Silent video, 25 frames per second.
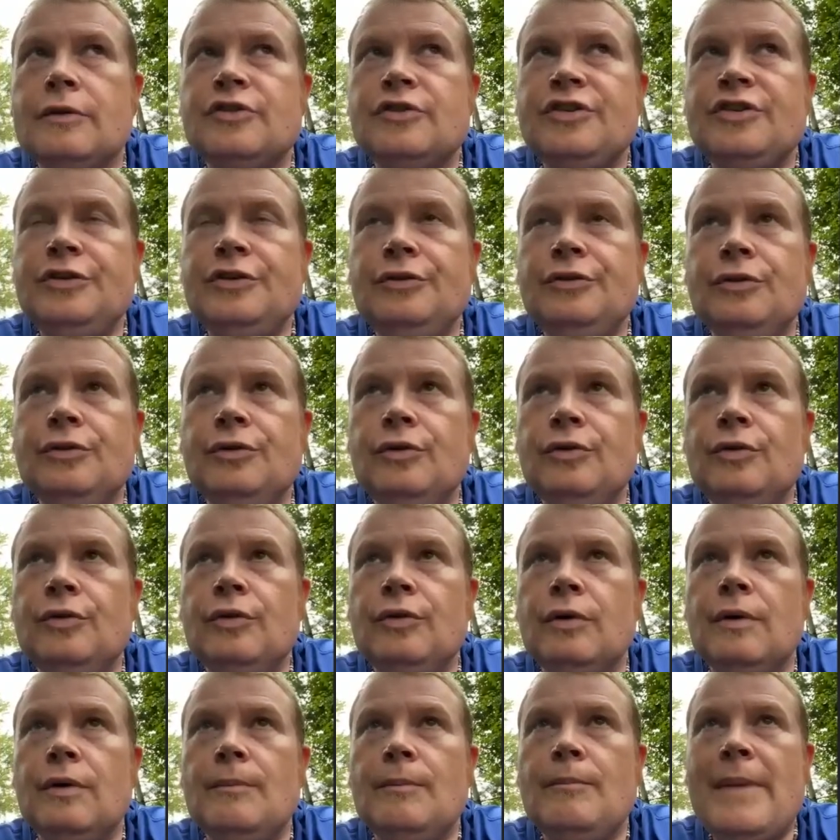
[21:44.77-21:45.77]

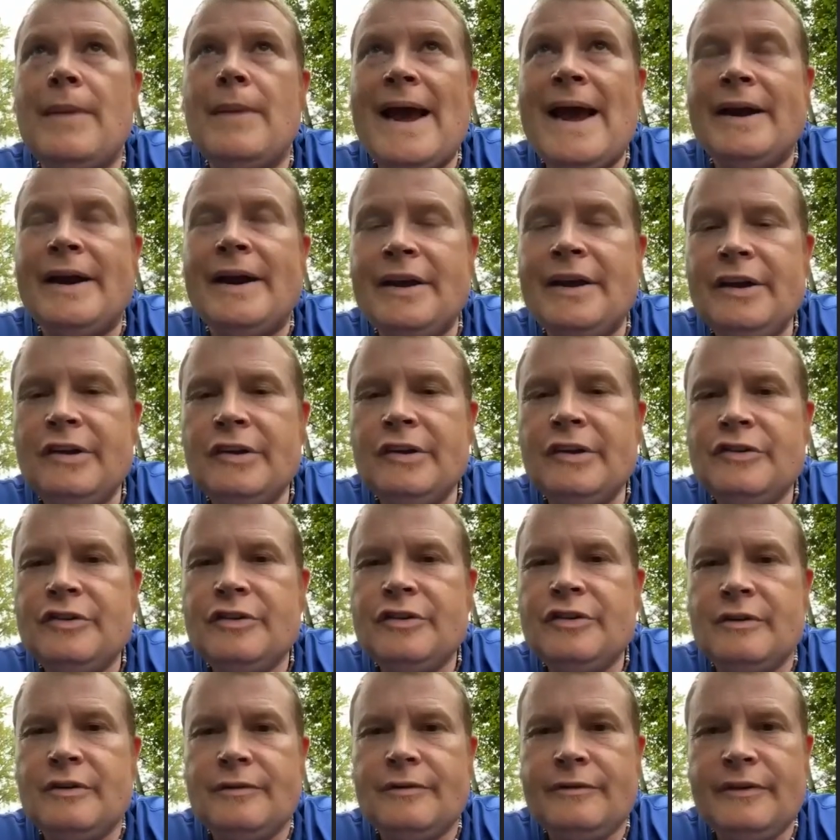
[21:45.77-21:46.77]
to
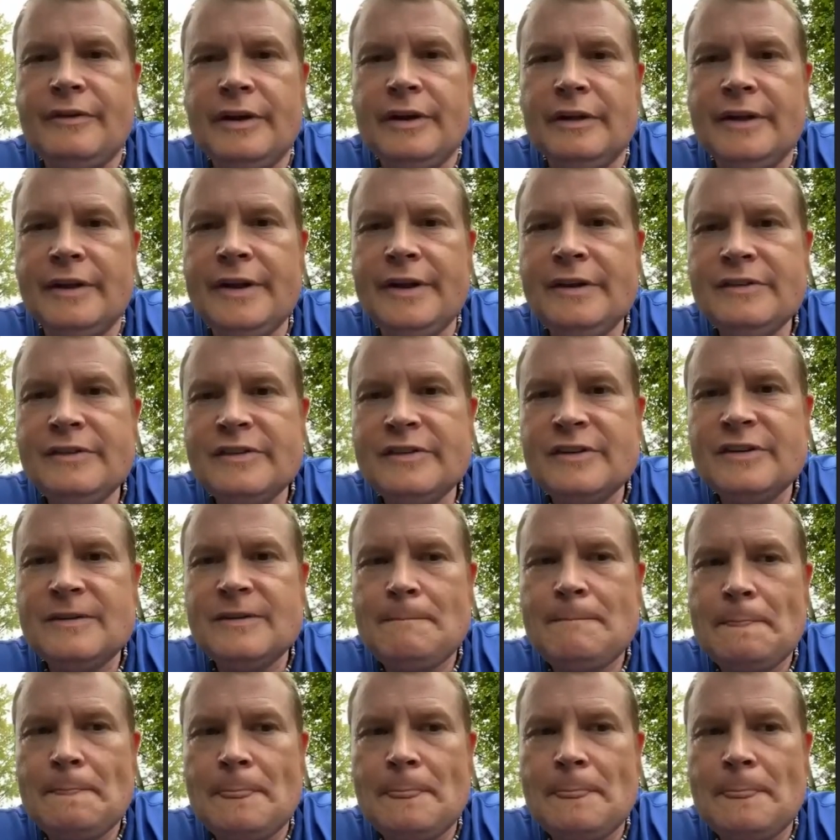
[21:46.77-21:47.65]
manage feelings,